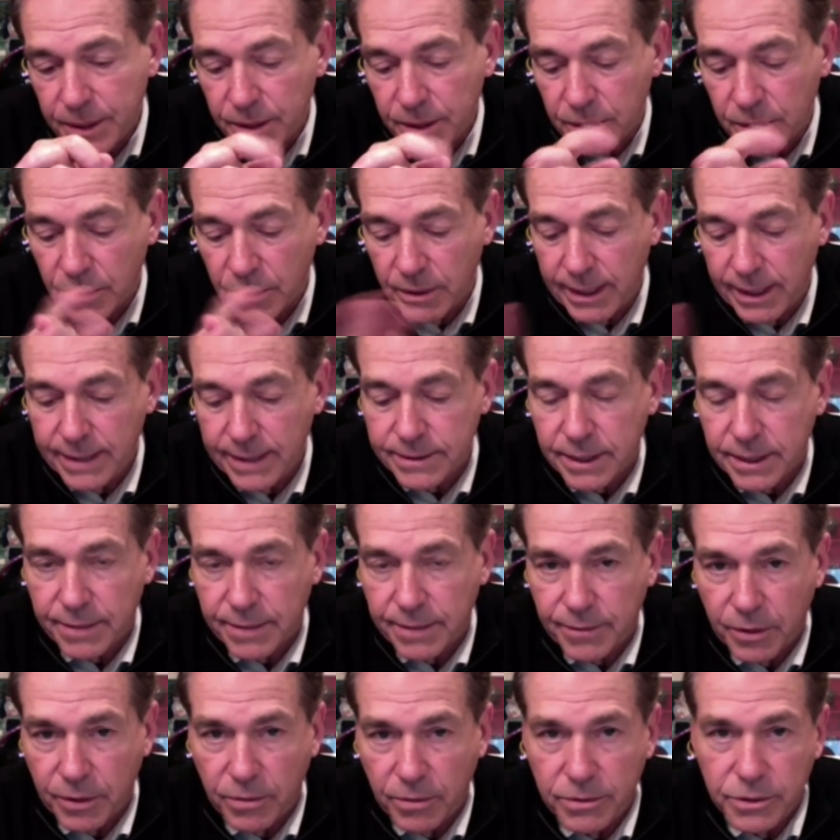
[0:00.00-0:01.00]
you know, as I've
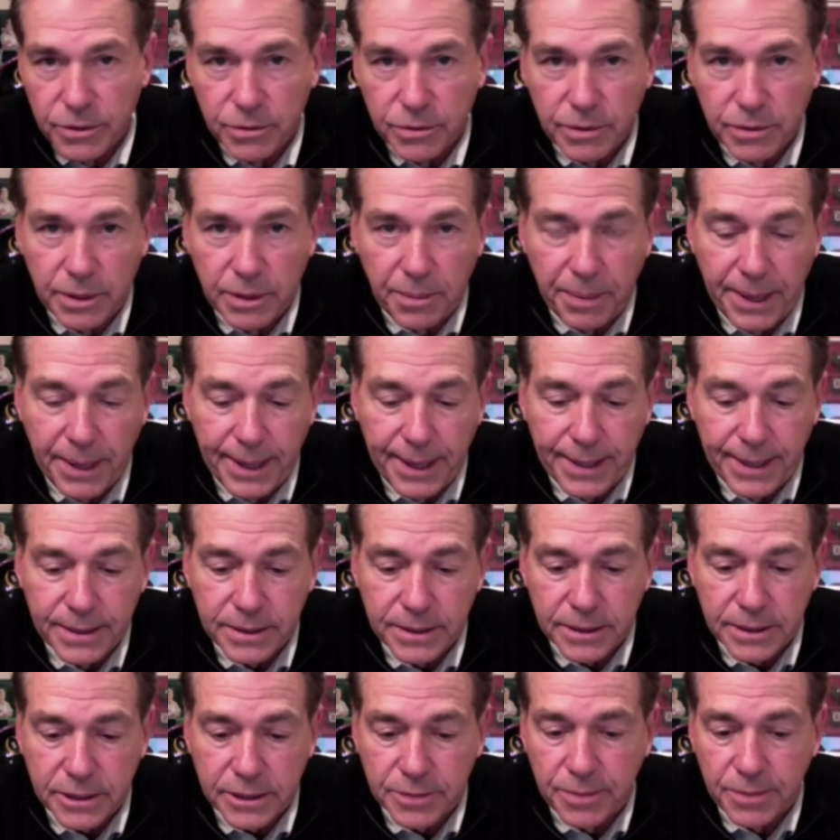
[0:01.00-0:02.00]
told you in the past,
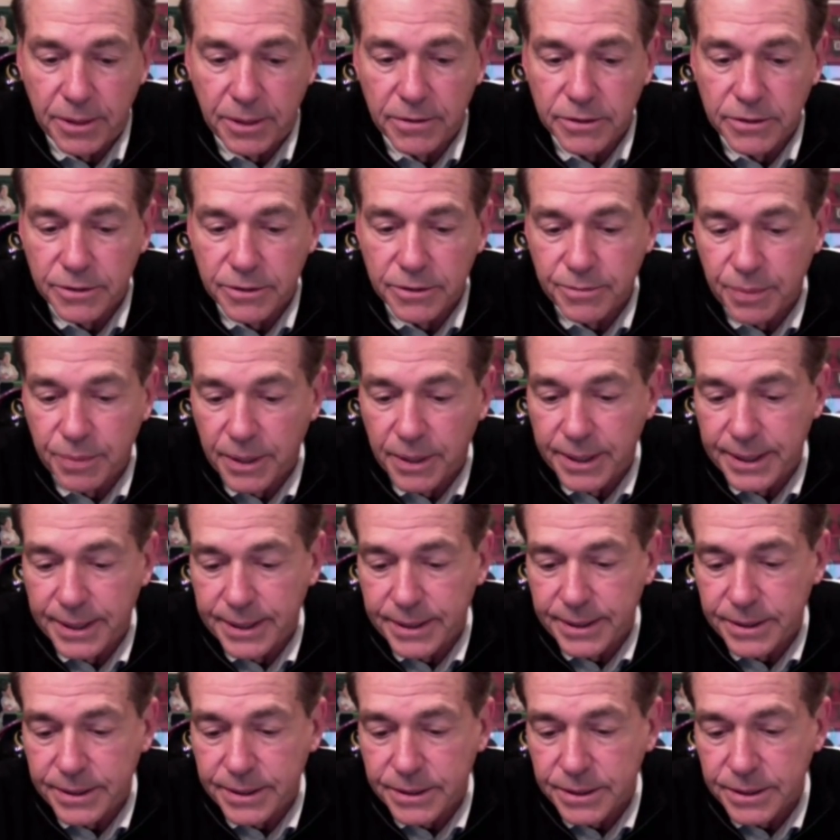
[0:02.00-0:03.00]
explosive
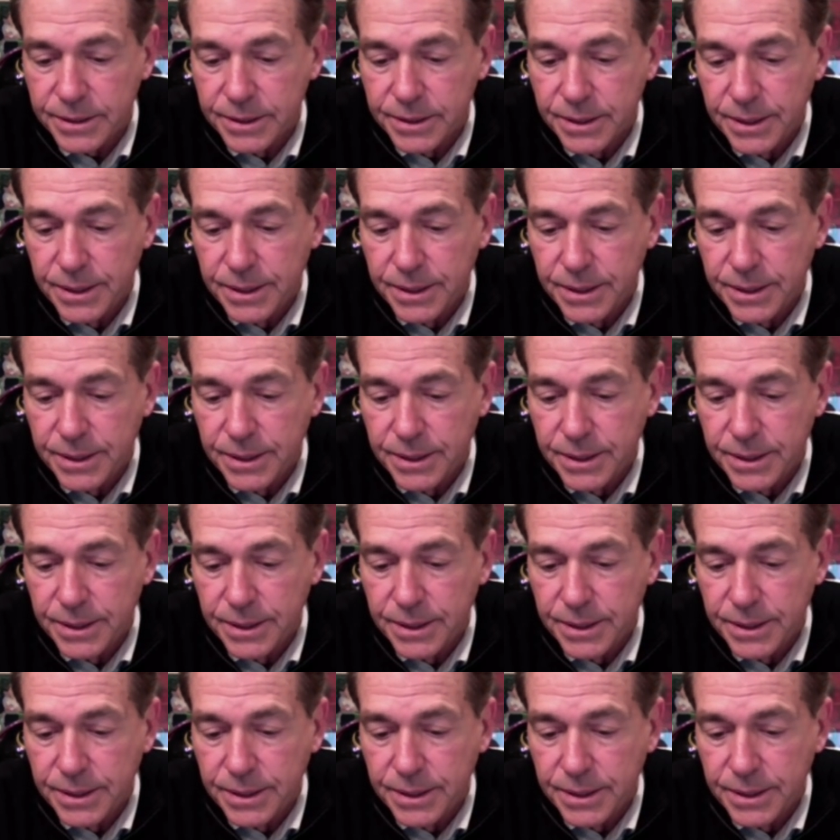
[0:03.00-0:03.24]
plays,